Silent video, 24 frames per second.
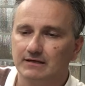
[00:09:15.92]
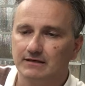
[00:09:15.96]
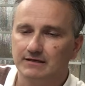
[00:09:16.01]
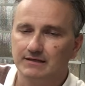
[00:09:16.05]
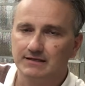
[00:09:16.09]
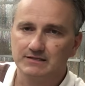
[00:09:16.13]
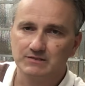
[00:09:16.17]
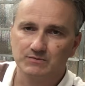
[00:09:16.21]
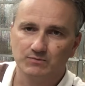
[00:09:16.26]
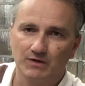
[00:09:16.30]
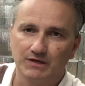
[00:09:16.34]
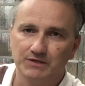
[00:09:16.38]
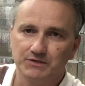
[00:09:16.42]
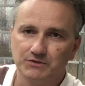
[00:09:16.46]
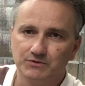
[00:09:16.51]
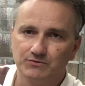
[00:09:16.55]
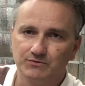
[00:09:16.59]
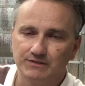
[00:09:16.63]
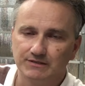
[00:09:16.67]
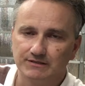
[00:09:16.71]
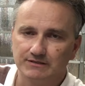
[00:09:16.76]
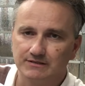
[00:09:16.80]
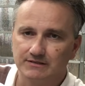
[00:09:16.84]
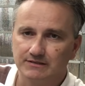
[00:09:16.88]
as one
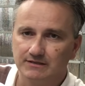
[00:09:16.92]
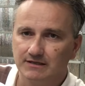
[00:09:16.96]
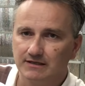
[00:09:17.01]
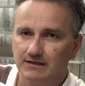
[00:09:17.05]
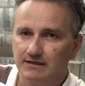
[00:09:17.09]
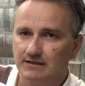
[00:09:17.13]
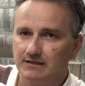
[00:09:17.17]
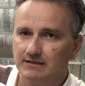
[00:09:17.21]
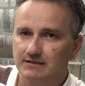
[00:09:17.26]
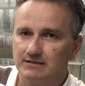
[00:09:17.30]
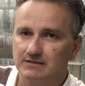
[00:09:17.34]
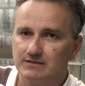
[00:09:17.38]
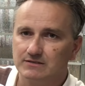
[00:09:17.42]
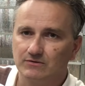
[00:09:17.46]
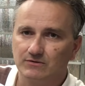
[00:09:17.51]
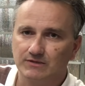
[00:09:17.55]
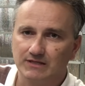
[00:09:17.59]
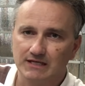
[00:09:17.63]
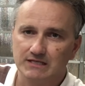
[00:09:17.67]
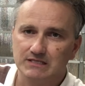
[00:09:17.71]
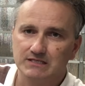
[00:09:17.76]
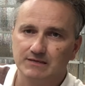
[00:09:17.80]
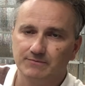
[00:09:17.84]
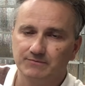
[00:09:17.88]
unit. So
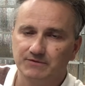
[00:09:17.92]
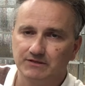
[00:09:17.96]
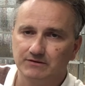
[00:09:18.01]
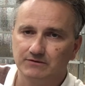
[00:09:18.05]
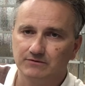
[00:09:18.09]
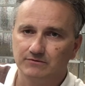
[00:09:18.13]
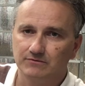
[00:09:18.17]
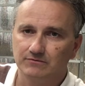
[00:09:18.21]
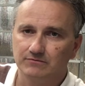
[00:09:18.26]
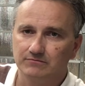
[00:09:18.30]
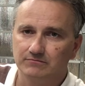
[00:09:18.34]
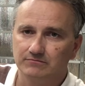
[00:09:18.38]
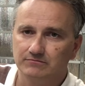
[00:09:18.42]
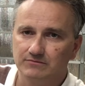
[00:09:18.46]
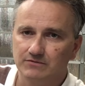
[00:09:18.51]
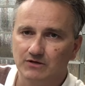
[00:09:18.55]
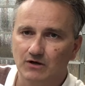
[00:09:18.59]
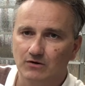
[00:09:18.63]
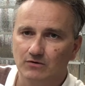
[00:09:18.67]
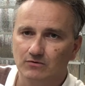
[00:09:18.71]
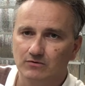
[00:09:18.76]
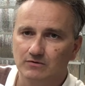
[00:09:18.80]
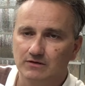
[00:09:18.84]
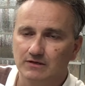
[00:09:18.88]
that's something to
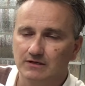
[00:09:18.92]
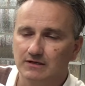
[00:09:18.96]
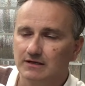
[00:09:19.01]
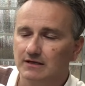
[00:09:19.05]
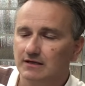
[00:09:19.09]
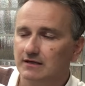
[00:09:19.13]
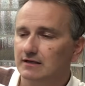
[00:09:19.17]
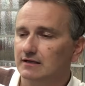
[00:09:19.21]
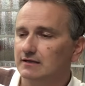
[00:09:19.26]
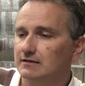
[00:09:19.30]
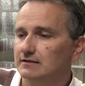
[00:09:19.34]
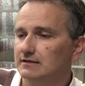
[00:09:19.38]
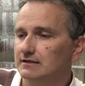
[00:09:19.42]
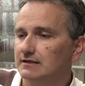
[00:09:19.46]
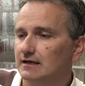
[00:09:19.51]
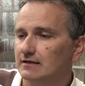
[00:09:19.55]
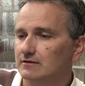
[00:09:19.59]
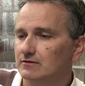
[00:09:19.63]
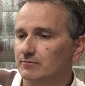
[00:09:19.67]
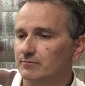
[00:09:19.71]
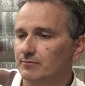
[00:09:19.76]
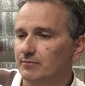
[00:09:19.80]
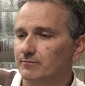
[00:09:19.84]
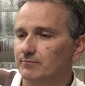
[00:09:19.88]
know. The
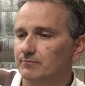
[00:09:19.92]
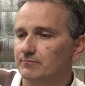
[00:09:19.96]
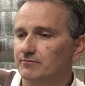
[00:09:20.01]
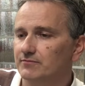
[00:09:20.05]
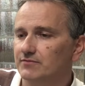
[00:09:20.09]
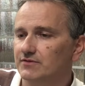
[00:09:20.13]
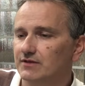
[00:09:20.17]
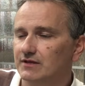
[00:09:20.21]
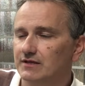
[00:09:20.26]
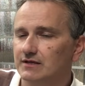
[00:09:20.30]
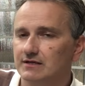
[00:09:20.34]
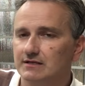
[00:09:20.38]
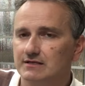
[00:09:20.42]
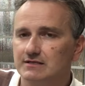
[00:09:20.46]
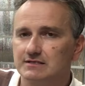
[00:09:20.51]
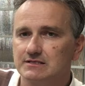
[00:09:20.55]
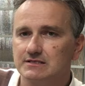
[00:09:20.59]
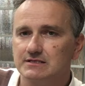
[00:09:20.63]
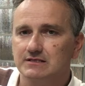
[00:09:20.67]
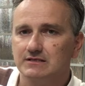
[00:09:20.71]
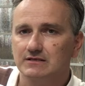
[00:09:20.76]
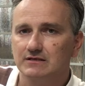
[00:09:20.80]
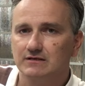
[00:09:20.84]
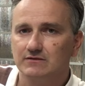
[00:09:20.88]
other thing is
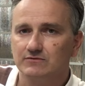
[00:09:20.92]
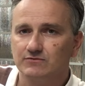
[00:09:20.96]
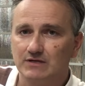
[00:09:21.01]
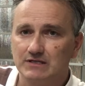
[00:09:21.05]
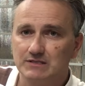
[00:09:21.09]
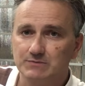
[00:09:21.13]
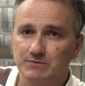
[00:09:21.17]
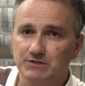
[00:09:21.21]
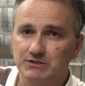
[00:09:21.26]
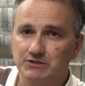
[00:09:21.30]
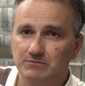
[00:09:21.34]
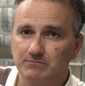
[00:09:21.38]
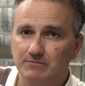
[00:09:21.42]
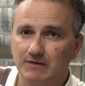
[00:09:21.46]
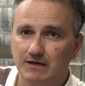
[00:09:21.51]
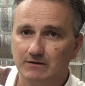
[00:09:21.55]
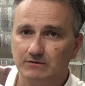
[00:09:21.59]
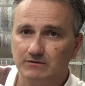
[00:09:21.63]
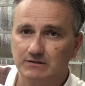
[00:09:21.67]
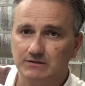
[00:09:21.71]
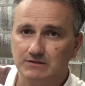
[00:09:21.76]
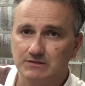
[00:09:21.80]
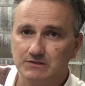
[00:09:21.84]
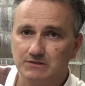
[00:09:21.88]
the transmission
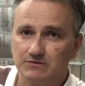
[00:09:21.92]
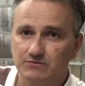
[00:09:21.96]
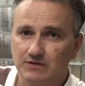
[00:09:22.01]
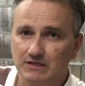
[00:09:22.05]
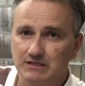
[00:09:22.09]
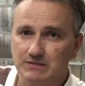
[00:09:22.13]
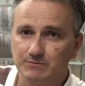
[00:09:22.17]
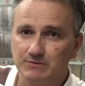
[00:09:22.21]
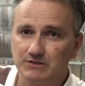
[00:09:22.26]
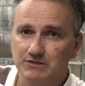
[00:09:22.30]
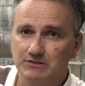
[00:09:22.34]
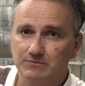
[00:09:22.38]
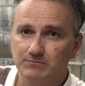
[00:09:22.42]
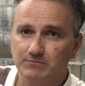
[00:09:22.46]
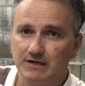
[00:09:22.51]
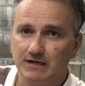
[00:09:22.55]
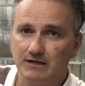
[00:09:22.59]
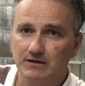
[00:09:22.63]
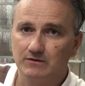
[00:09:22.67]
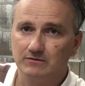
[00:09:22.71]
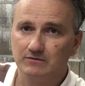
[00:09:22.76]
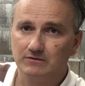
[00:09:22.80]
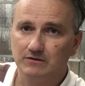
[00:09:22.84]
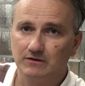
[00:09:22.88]
mount. There's a transmission
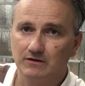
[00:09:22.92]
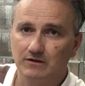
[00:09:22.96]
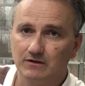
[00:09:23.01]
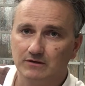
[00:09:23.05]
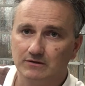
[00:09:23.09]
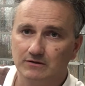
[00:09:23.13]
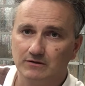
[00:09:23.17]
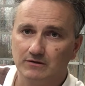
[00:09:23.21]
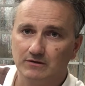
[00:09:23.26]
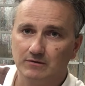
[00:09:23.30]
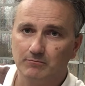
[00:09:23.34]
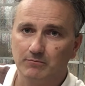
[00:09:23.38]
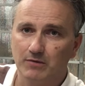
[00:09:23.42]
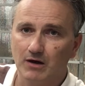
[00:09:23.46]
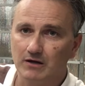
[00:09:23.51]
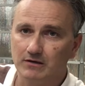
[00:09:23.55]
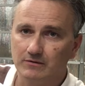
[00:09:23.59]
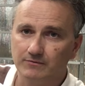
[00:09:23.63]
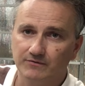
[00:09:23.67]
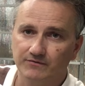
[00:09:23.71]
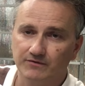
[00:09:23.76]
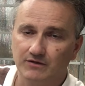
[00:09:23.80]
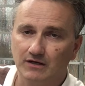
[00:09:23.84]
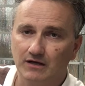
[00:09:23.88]
mount on the
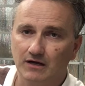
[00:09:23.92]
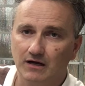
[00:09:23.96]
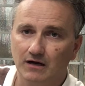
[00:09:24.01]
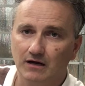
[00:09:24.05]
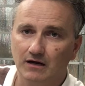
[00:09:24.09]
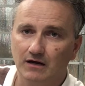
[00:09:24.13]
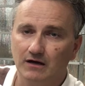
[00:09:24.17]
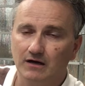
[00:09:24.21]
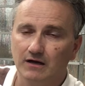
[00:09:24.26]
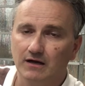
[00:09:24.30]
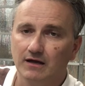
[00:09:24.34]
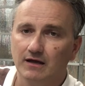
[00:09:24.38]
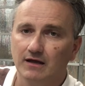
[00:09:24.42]
bottom of the car,